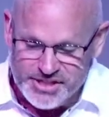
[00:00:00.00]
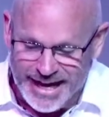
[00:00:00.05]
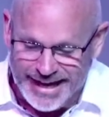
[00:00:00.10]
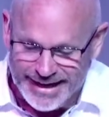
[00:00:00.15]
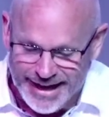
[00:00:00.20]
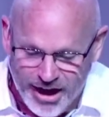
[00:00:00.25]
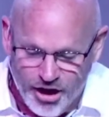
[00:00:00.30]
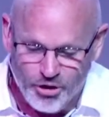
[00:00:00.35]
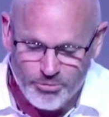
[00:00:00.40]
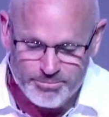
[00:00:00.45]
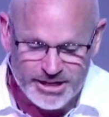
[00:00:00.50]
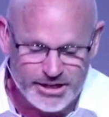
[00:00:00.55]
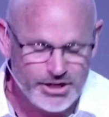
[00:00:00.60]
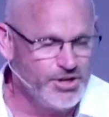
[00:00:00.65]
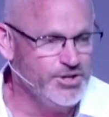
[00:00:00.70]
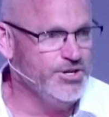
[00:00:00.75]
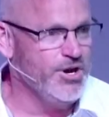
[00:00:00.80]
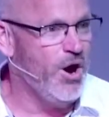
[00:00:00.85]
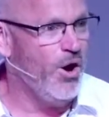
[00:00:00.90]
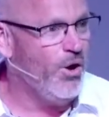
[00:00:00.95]
Say, help
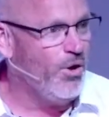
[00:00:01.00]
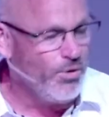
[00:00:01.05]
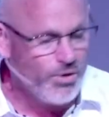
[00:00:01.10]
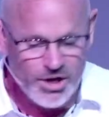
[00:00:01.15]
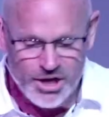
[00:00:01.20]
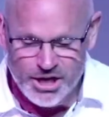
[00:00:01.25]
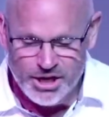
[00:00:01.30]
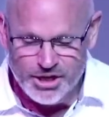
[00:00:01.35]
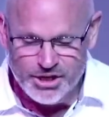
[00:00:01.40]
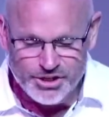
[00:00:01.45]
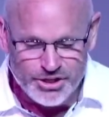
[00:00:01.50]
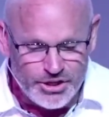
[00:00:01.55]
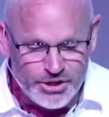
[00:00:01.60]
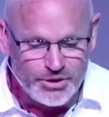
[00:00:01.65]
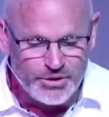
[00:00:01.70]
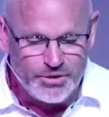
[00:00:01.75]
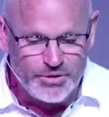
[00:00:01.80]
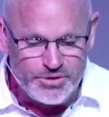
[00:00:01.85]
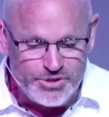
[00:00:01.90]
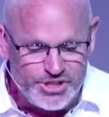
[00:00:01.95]
me to know
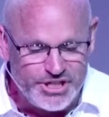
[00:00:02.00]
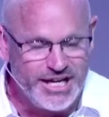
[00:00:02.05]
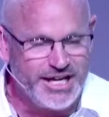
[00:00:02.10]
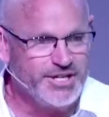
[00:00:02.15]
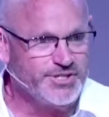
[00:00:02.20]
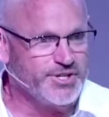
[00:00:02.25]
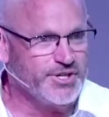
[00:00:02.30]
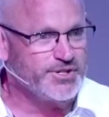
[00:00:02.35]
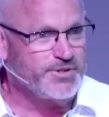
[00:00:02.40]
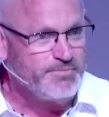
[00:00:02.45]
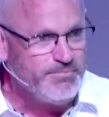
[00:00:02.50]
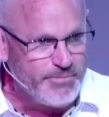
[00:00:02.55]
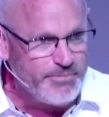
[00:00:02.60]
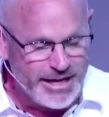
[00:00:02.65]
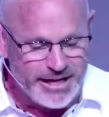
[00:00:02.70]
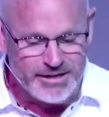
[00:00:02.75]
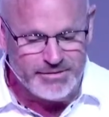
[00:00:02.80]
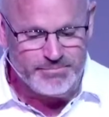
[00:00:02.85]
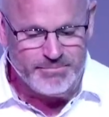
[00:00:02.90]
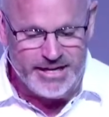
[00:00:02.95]
you, Jesus.
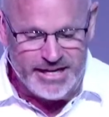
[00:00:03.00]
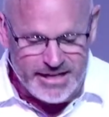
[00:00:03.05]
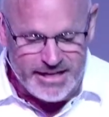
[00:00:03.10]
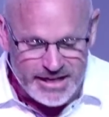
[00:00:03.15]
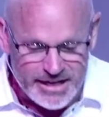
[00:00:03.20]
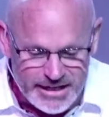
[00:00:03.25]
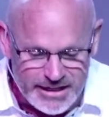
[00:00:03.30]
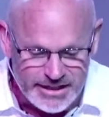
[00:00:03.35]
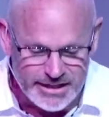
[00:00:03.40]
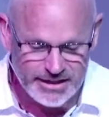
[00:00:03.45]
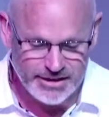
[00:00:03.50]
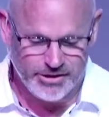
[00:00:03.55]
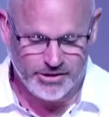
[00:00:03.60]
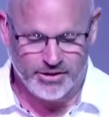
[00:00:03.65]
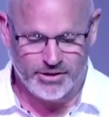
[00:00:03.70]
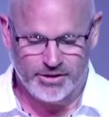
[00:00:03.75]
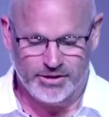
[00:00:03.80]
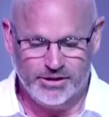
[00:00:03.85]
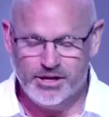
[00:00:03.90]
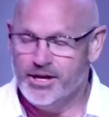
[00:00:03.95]
Meet me
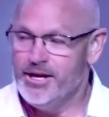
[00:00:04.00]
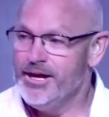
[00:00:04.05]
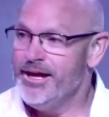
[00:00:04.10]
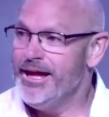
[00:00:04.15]
here.